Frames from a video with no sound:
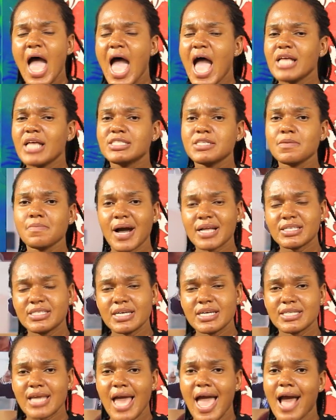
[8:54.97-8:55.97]
And to my
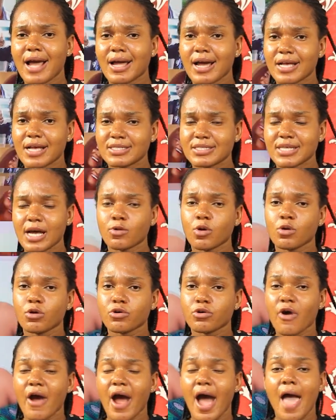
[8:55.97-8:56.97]
jig, a cast on
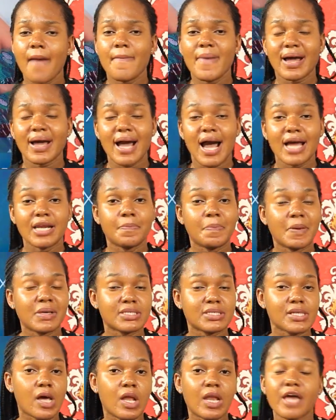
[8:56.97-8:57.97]
no cry ever kind of
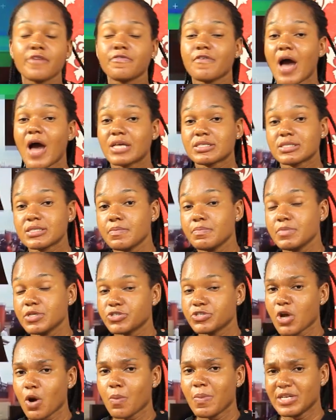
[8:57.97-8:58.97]
personal life, I say, be
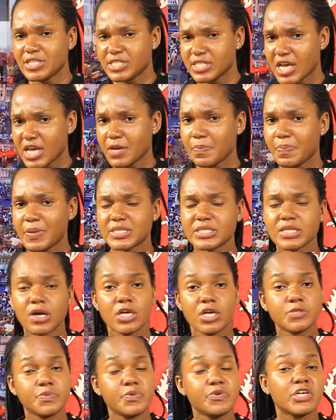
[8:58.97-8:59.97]
chair, but share the personal
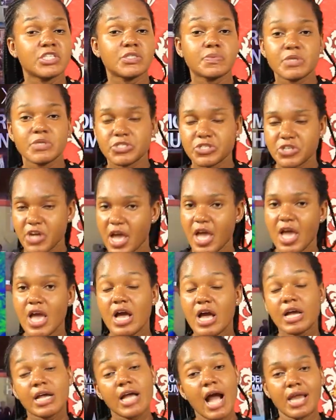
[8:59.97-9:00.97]
experience, be chair,
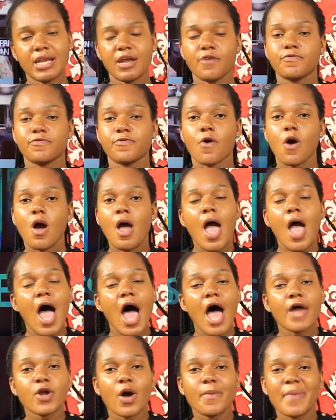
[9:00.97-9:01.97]
Ghana for.
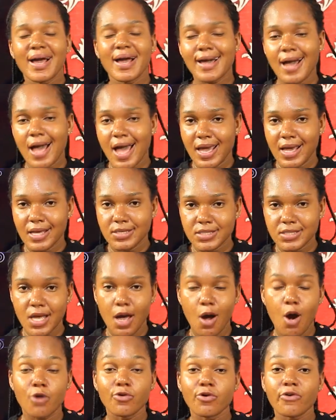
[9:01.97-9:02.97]
And I beg can say
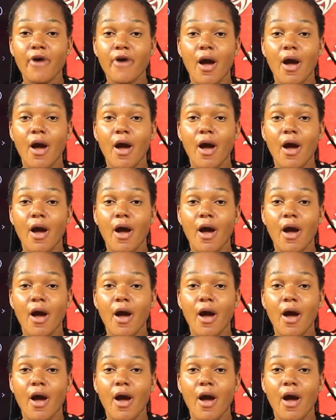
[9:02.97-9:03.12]
on the